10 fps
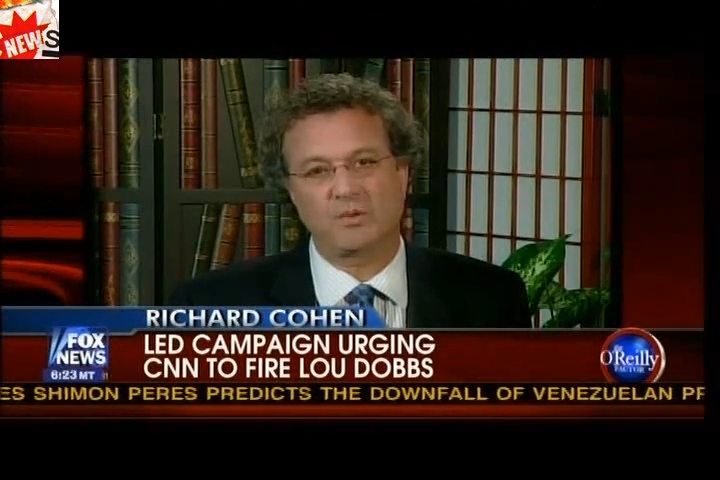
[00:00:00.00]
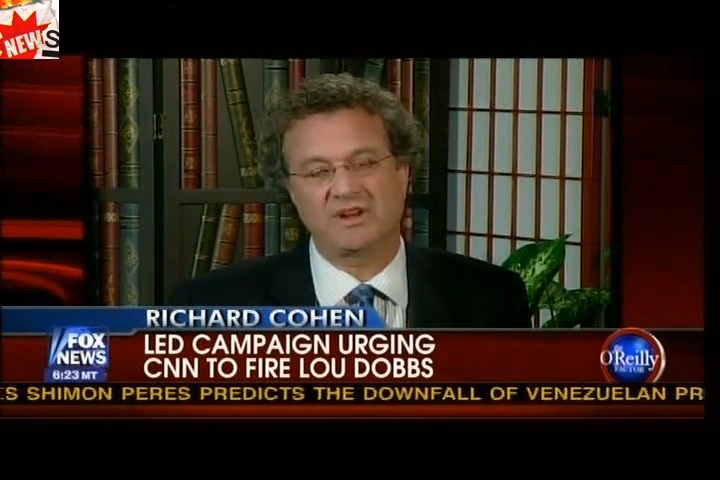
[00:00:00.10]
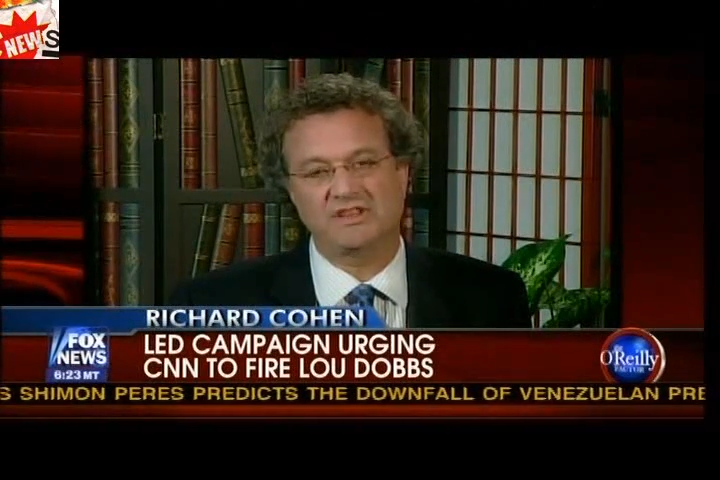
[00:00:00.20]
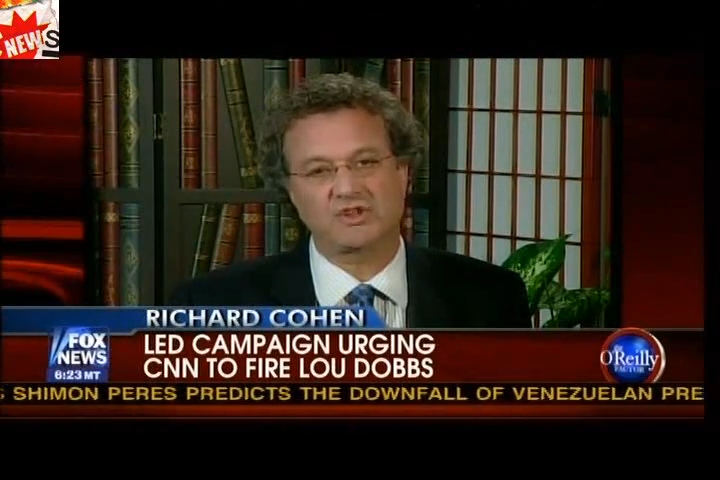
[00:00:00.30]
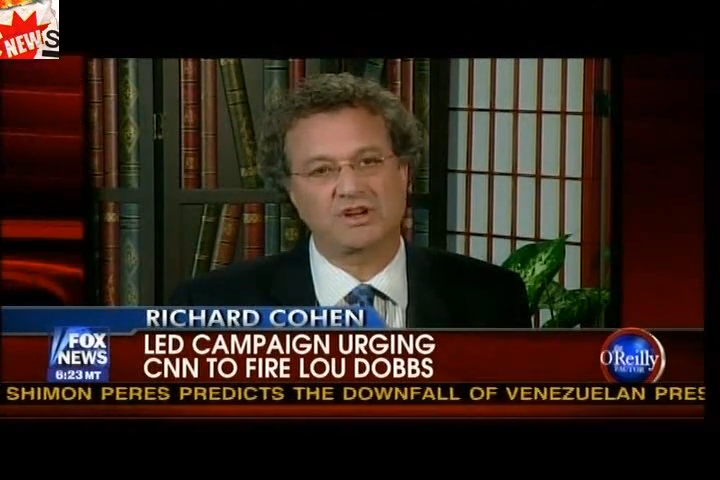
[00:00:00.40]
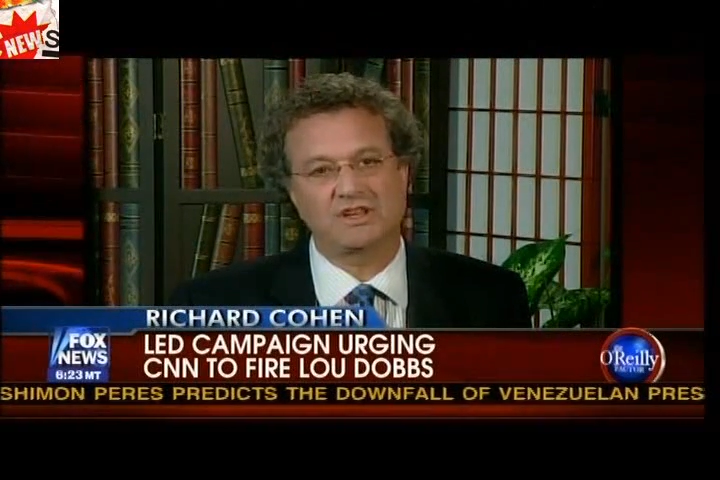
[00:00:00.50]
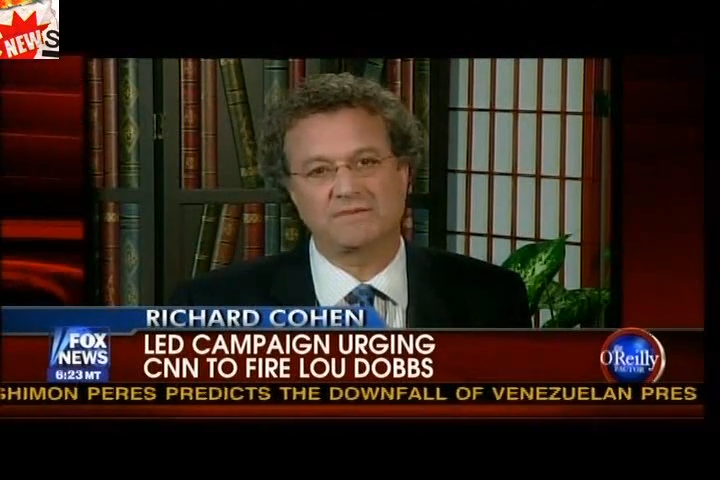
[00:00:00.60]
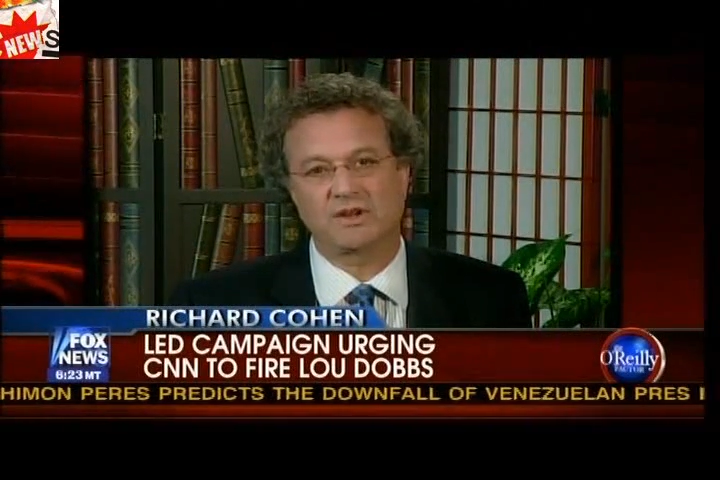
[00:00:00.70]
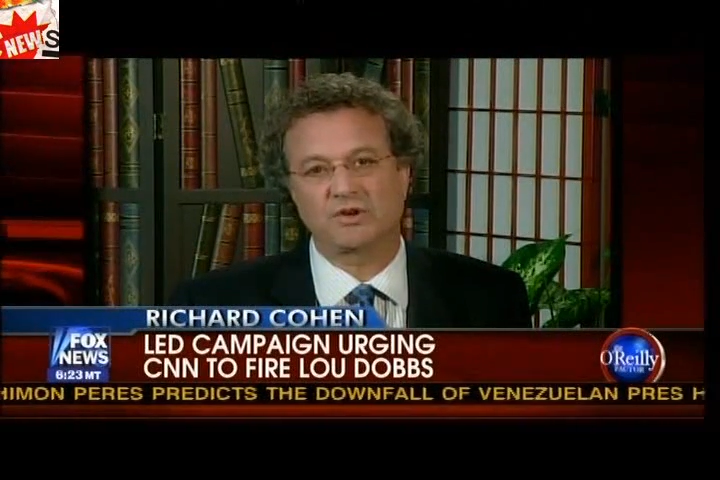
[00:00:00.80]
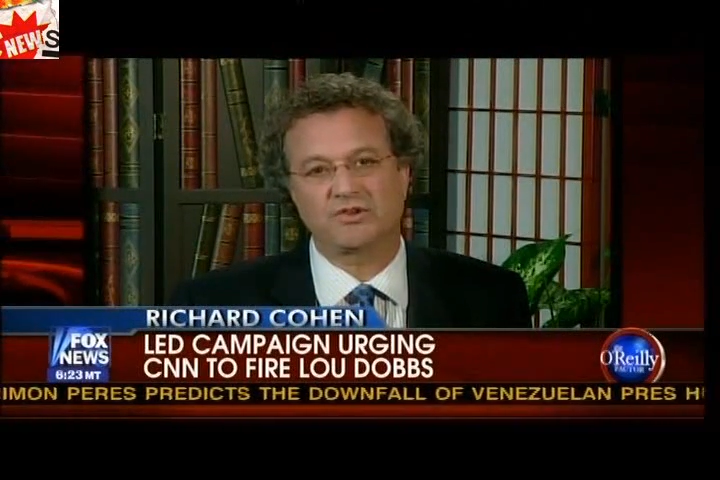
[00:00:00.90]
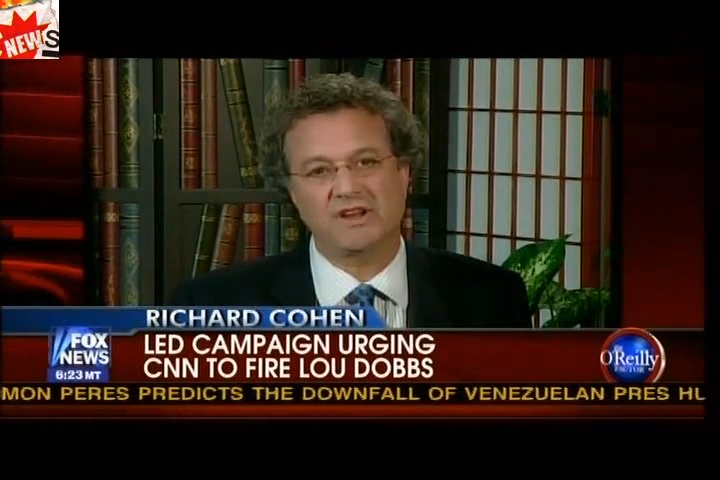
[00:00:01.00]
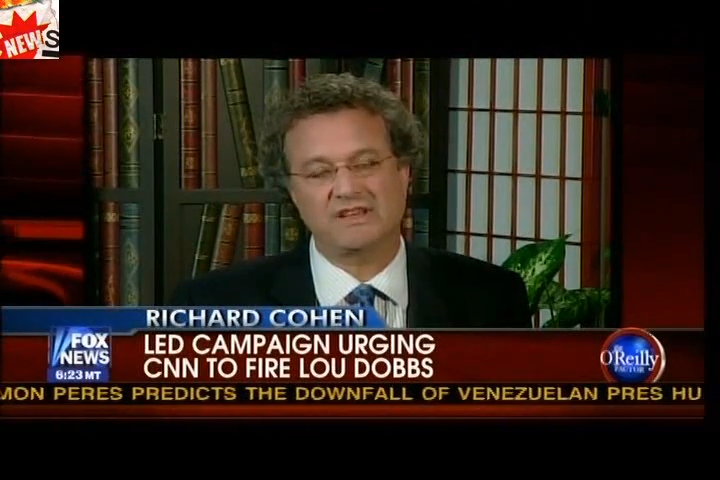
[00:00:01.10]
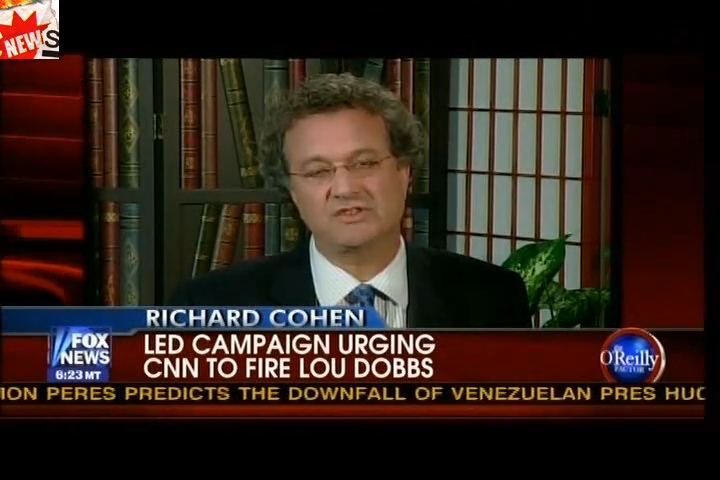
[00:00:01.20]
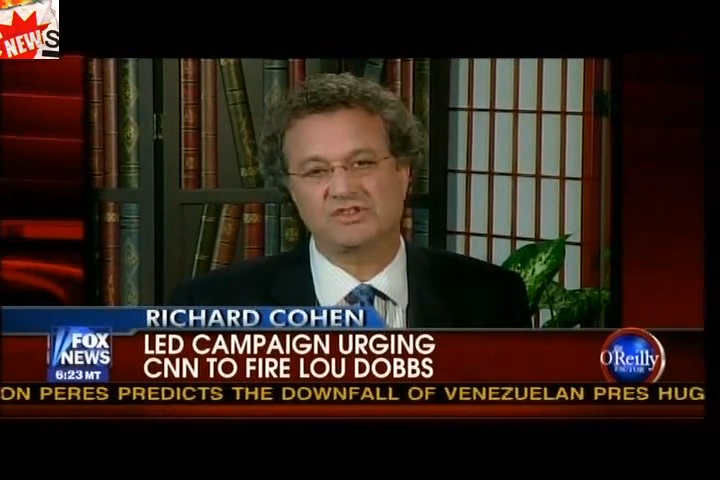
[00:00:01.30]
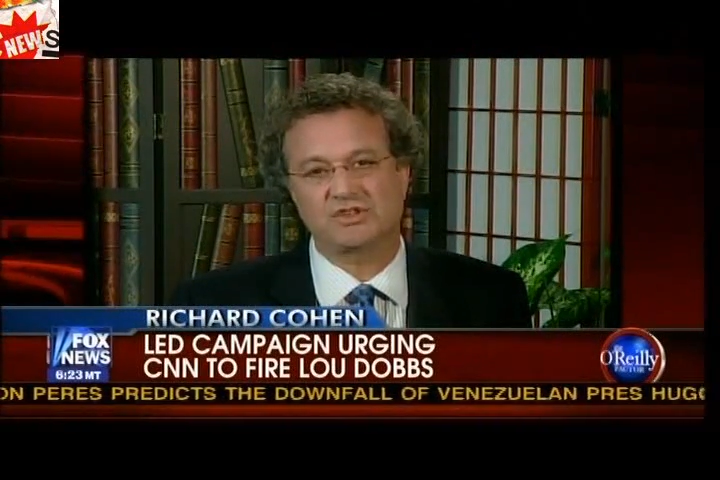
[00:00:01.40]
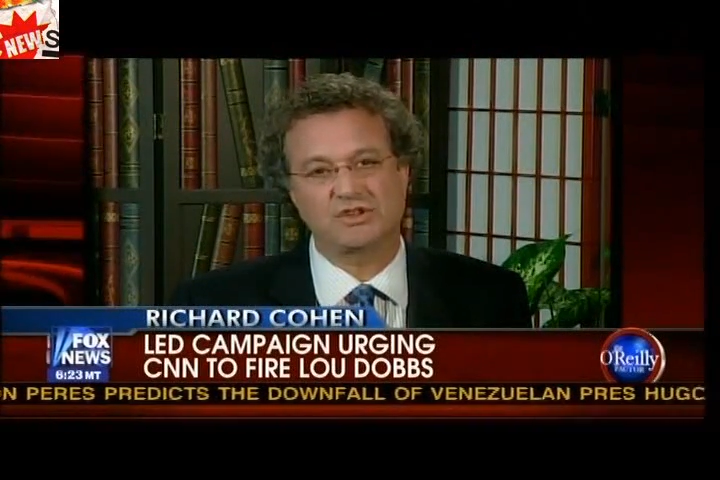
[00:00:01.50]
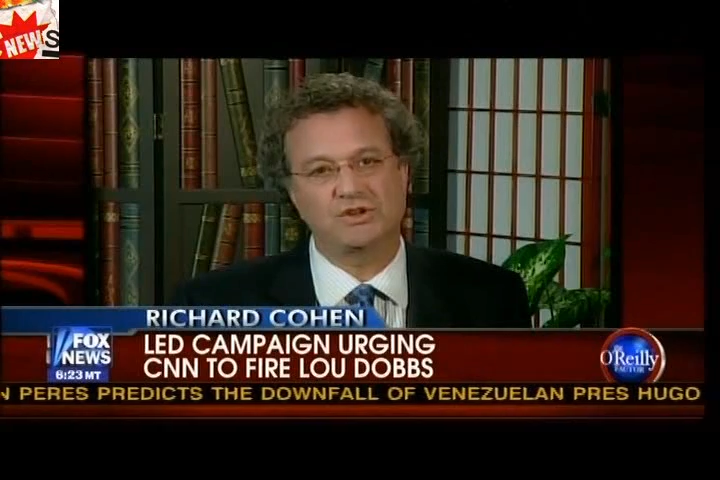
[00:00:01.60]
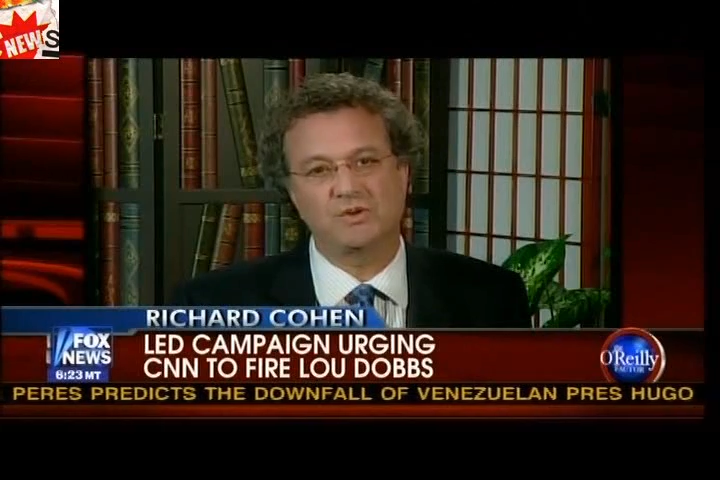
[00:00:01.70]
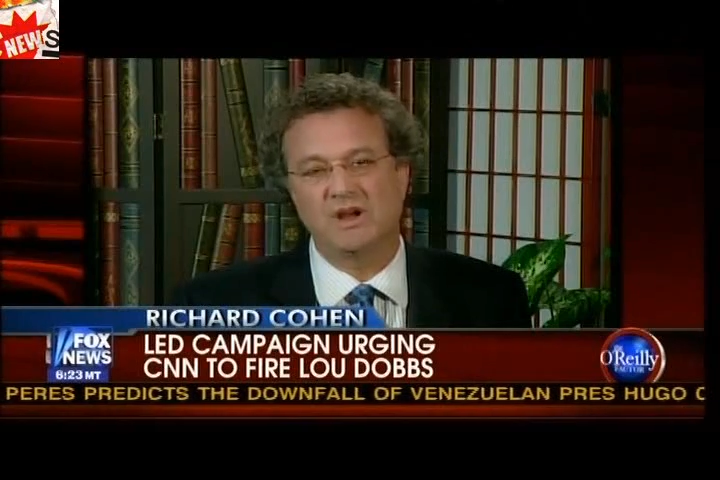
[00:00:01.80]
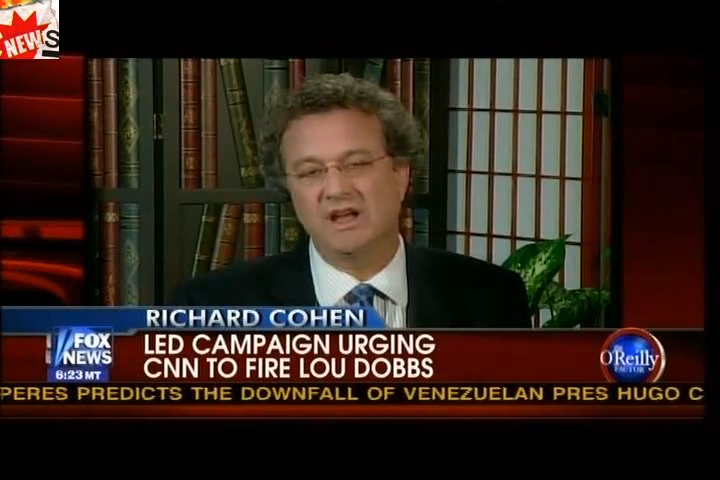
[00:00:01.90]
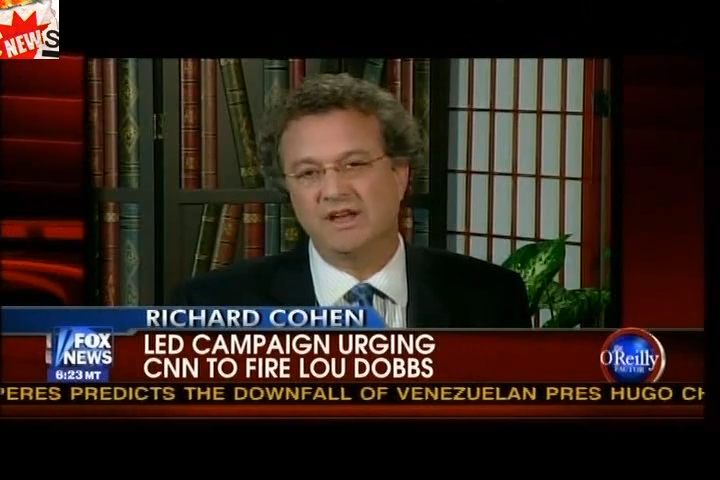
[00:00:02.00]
when he started giving credence to